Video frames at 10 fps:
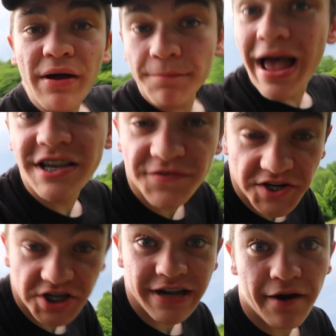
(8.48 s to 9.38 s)
I went bass
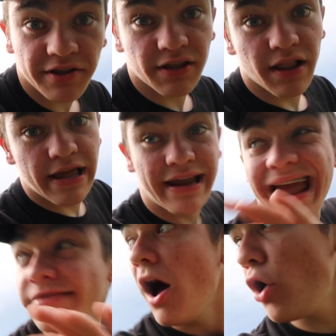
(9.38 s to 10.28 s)
fishing down at the lake.
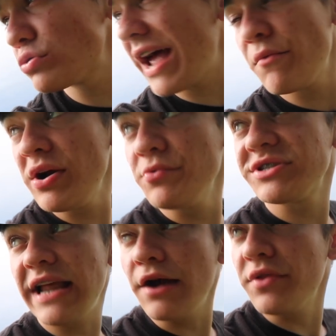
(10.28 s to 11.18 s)
And the whole time we
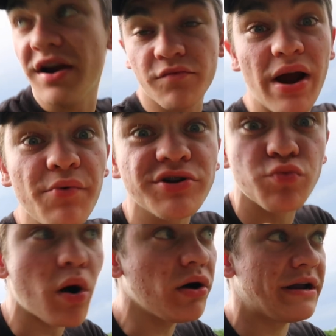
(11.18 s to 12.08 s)
was down there, we was
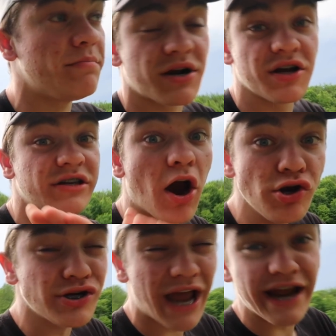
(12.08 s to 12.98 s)
worried because
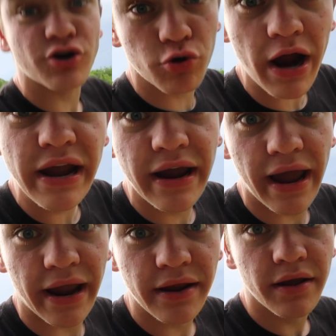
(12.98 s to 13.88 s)
Hurricane Gray
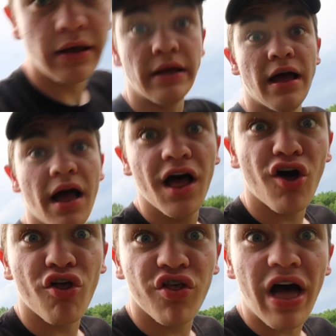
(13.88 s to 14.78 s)
Gang,
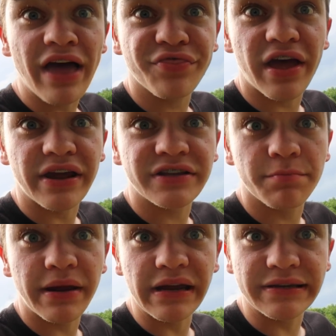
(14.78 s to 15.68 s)
that thing to be